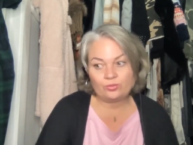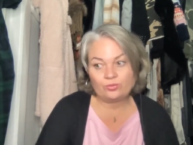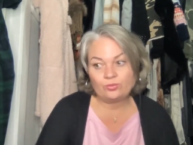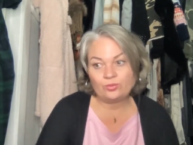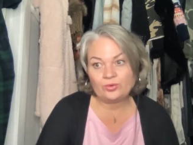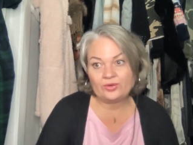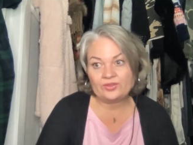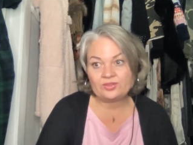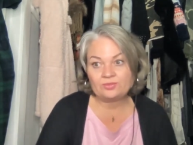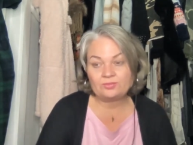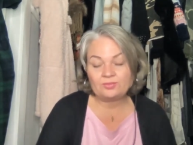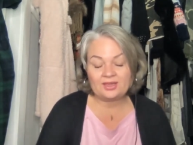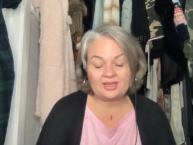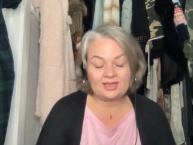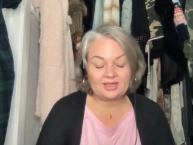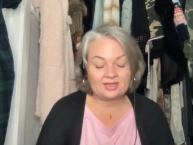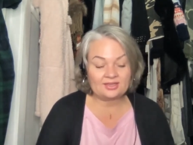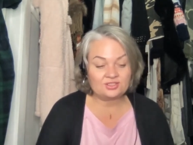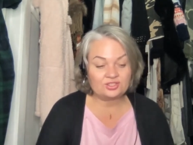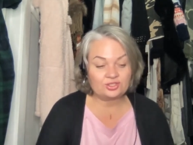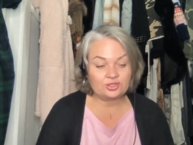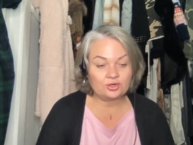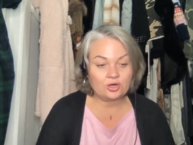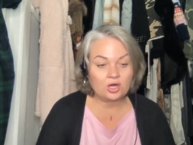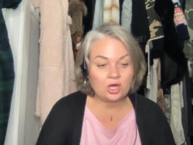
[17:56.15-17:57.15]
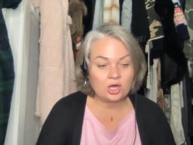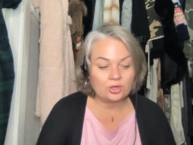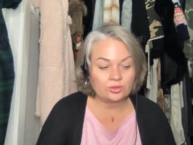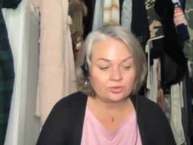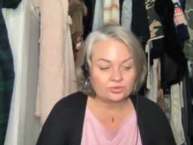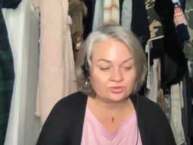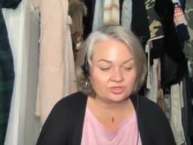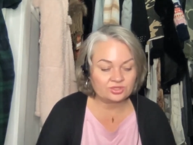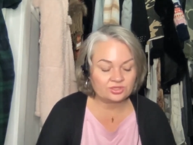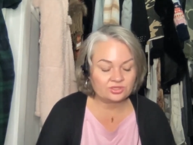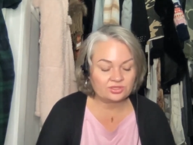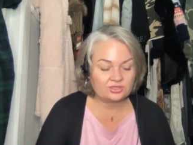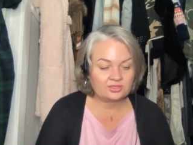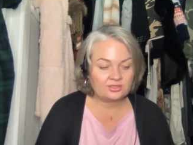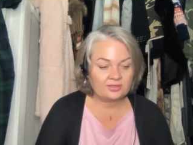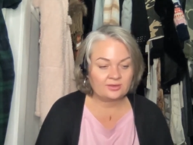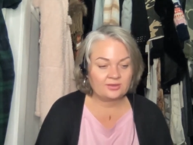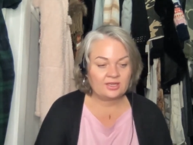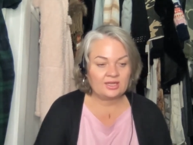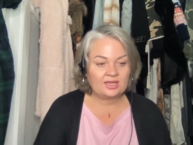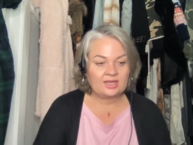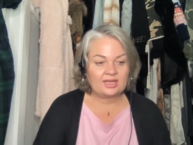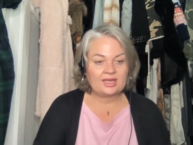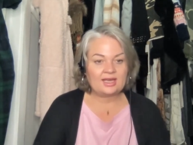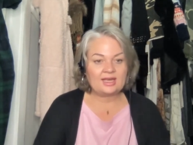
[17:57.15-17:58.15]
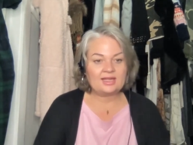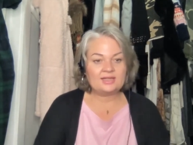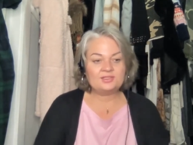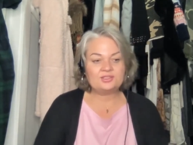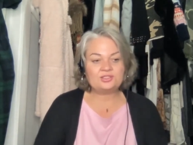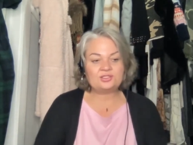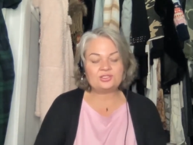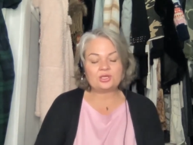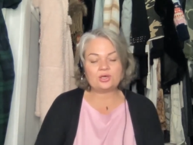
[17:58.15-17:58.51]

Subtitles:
with me as your host. And